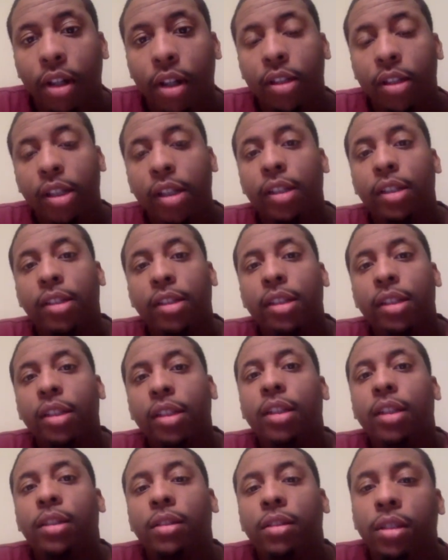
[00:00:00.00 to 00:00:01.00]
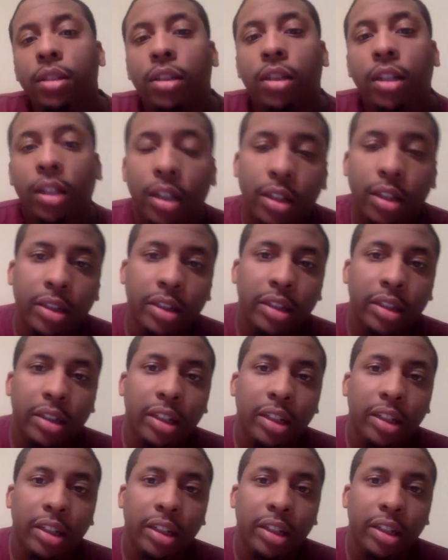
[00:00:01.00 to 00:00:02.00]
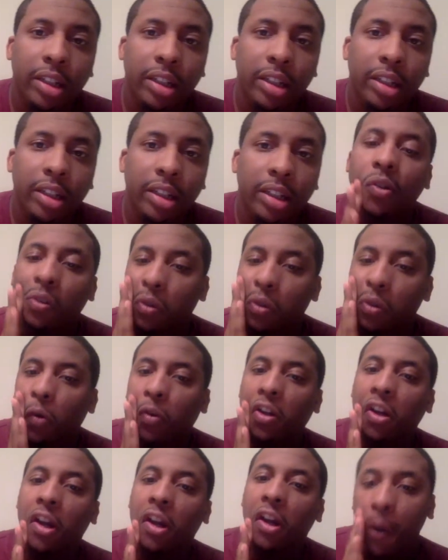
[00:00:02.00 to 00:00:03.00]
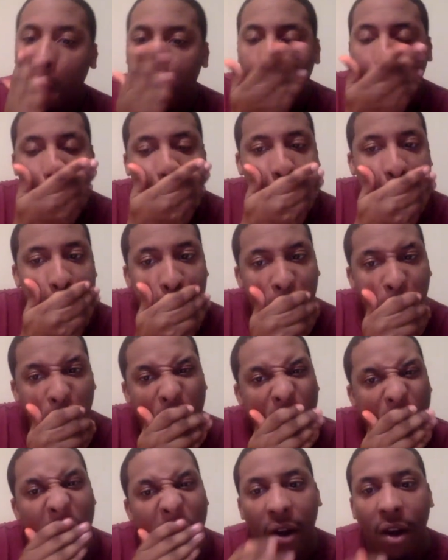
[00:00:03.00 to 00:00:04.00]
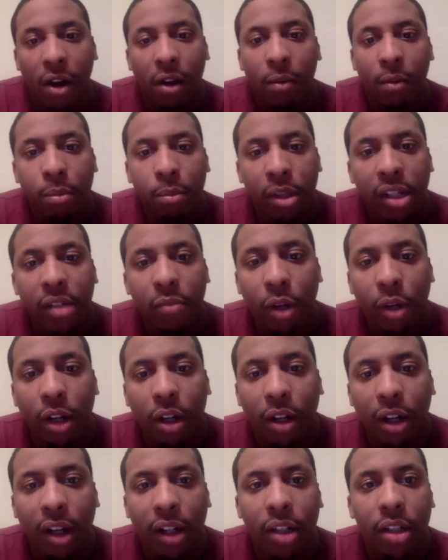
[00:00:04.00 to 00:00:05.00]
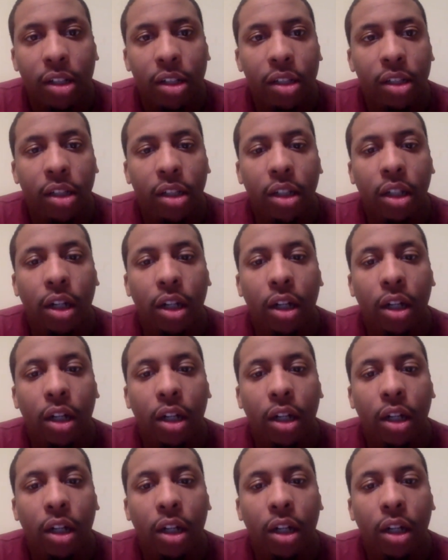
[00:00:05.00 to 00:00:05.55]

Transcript: Tennessee defense has been doing okay. Pretty well, actually.